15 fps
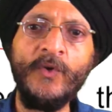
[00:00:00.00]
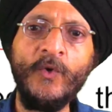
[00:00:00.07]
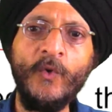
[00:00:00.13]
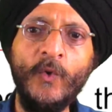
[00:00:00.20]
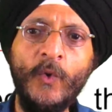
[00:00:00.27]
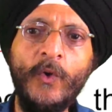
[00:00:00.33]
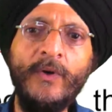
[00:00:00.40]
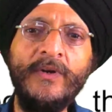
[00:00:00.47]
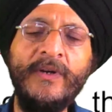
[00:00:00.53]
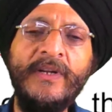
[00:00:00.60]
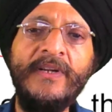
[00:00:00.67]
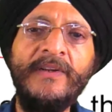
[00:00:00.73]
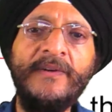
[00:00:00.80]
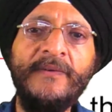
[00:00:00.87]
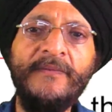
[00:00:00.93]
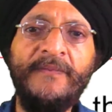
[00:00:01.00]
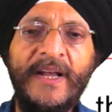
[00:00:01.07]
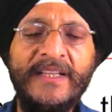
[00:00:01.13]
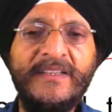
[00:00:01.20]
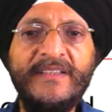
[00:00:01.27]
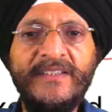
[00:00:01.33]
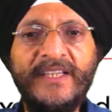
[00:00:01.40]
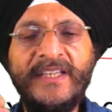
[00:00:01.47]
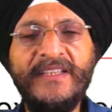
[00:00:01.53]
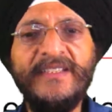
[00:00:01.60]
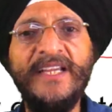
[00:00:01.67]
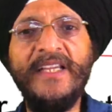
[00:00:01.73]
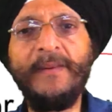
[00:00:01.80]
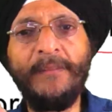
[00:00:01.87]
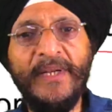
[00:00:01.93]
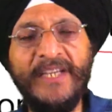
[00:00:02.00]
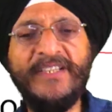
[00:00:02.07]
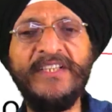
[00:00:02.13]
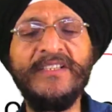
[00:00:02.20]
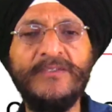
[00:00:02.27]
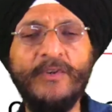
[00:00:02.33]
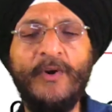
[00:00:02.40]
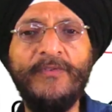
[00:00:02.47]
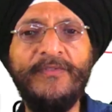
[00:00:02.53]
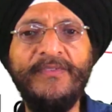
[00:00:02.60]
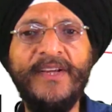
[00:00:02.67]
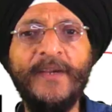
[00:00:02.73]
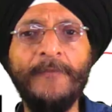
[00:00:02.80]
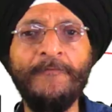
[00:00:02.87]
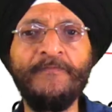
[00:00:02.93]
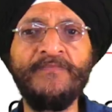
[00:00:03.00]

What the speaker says: or whether there is any malicious software